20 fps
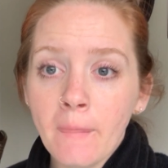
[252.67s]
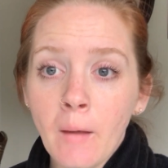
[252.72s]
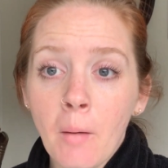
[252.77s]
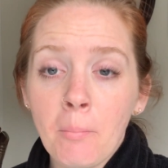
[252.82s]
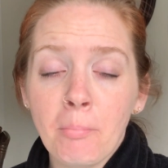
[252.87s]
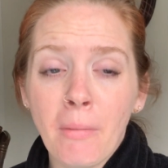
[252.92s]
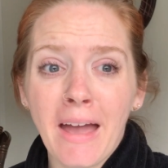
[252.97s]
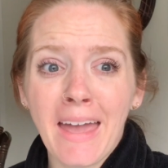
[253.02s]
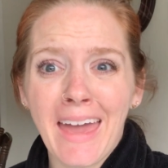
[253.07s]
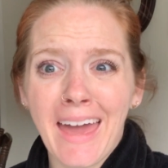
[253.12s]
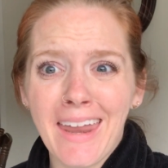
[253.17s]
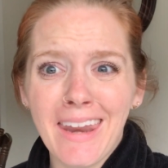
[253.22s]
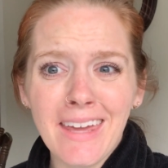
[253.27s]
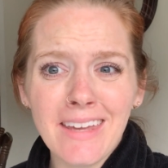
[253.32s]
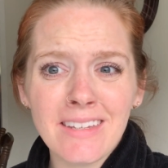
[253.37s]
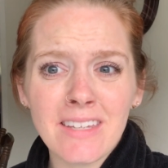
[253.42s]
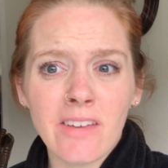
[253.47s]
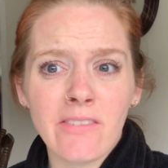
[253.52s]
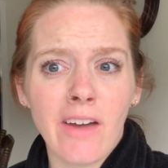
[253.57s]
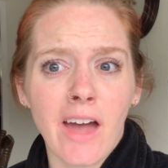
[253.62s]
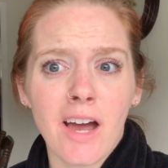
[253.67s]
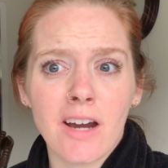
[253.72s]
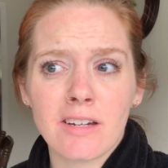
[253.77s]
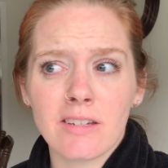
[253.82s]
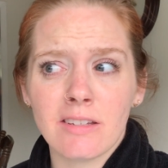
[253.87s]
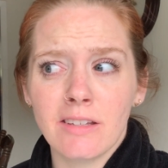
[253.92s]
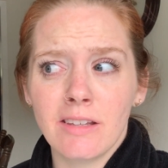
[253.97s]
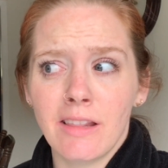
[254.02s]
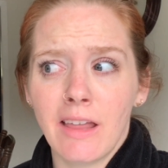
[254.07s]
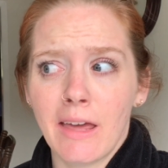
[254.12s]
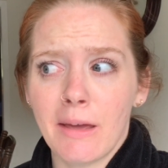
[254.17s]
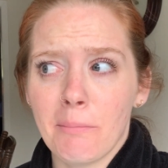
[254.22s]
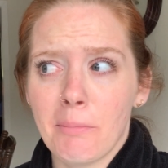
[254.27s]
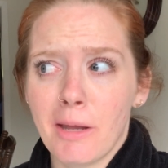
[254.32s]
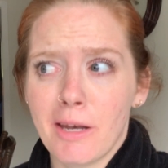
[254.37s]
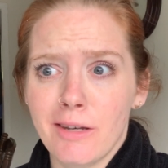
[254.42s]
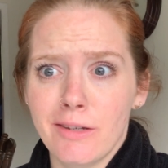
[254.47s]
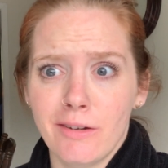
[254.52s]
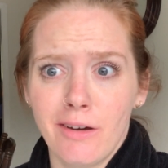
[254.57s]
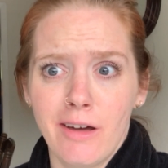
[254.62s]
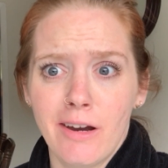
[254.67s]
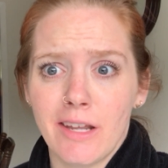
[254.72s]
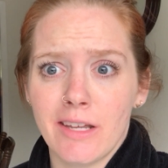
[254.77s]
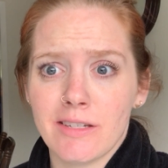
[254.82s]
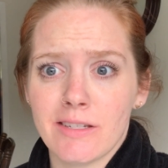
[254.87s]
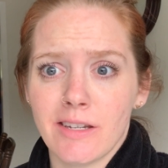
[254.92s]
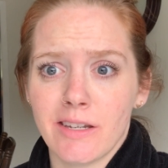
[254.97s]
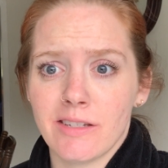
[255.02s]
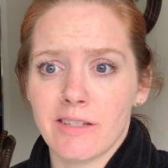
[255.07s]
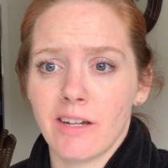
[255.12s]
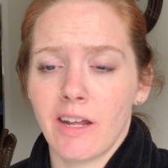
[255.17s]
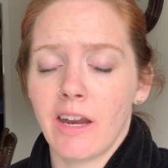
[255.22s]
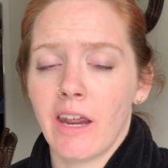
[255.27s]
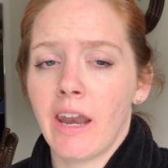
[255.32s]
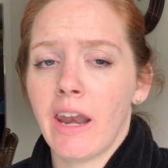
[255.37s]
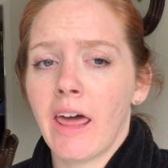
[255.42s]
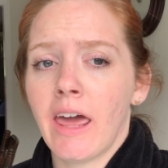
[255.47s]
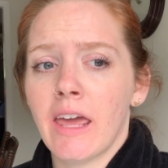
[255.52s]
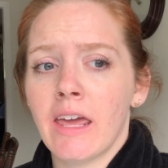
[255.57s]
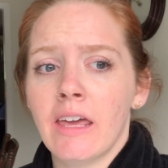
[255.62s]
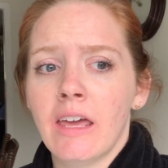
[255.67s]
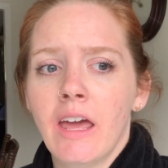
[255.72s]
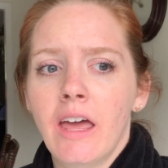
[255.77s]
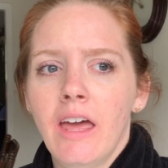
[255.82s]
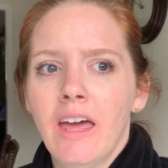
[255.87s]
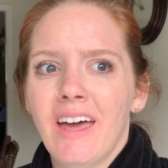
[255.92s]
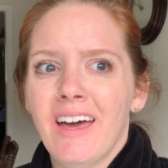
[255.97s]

my headaches have actually like been non-existent. And I